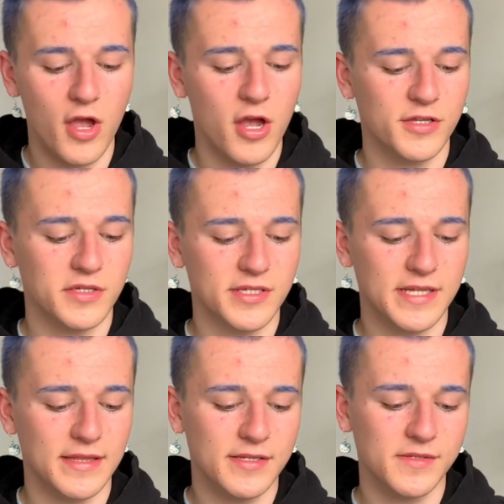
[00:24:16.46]
So I just
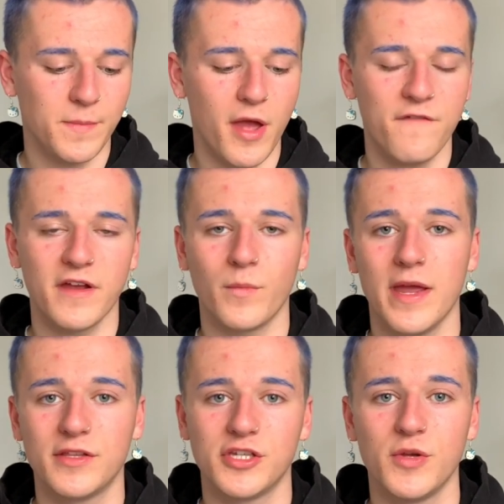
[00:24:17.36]
think this is a perfect
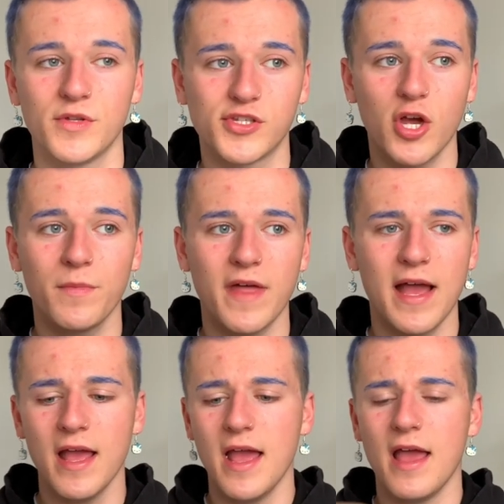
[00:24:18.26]
way to stop
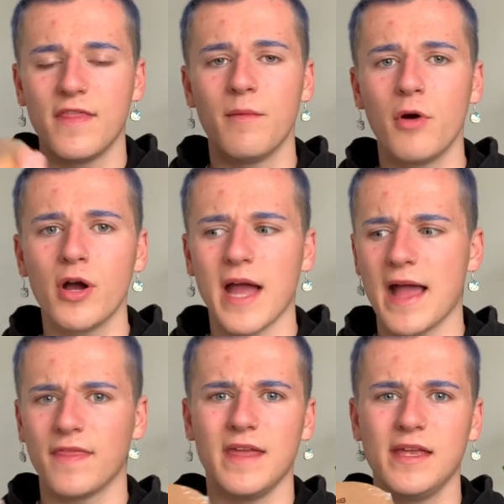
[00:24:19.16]
that. The mug
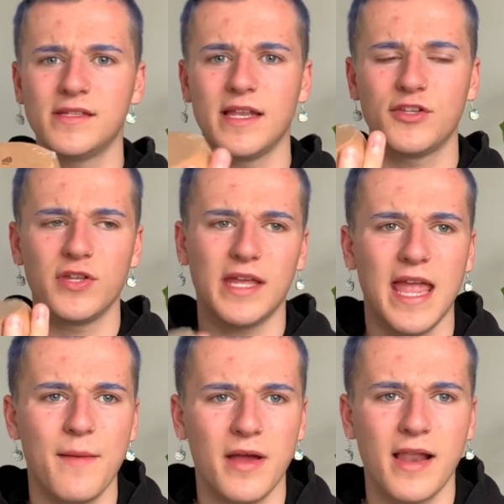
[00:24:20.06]
and these literally
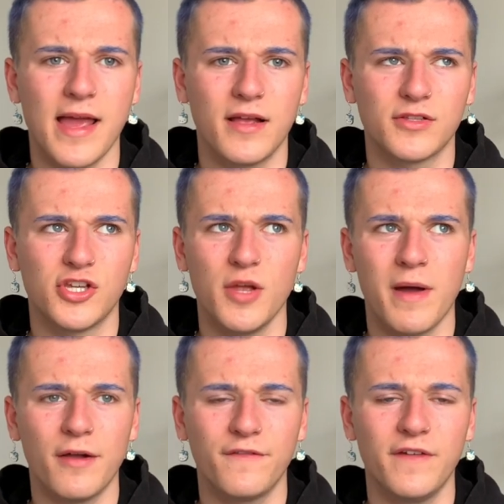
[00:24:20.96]
came at like
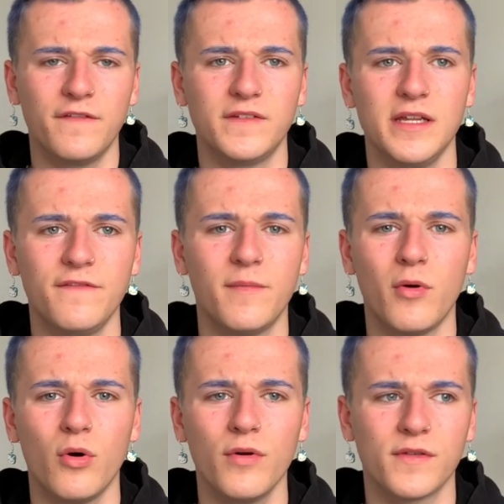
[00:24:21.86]
£2.50 for
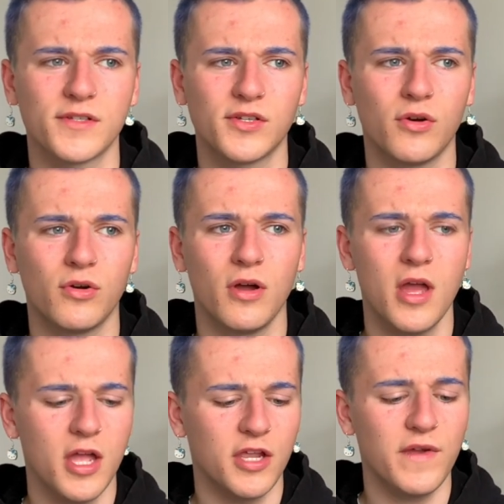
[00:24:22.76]
both, so
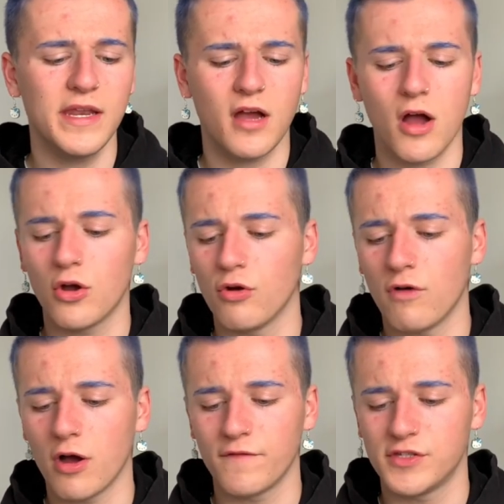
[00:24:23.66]
you really can't go
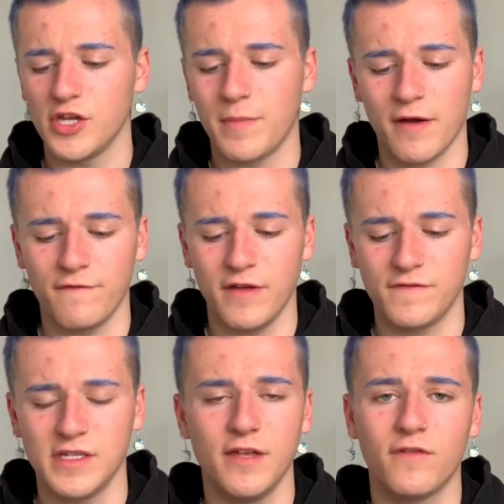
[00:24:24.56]
wrong for
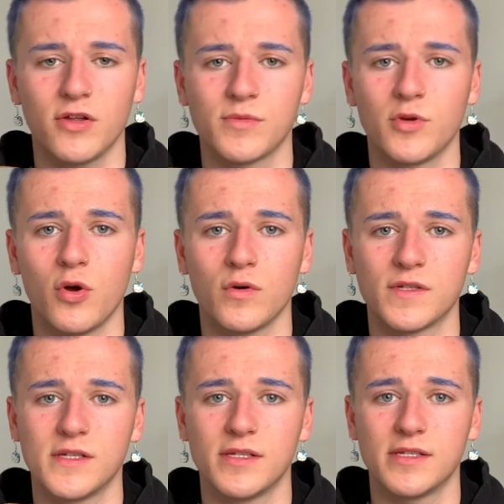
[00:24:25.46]
£2.50. You've got some
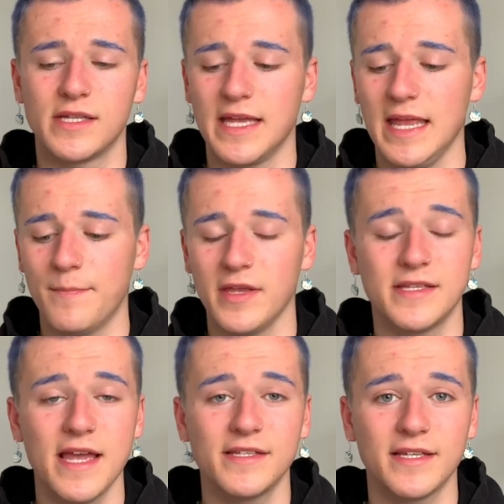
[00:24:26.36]
coasters to keep your
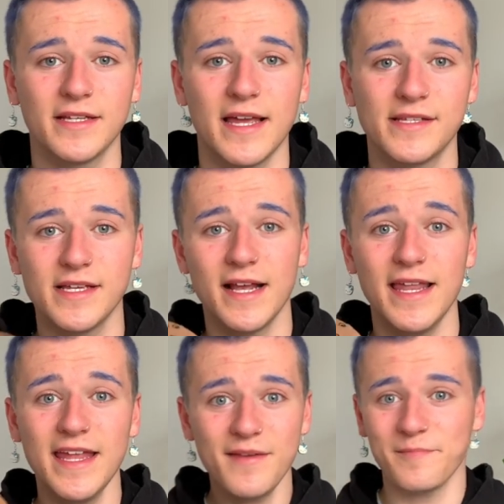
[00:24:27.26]
desk nice and clean.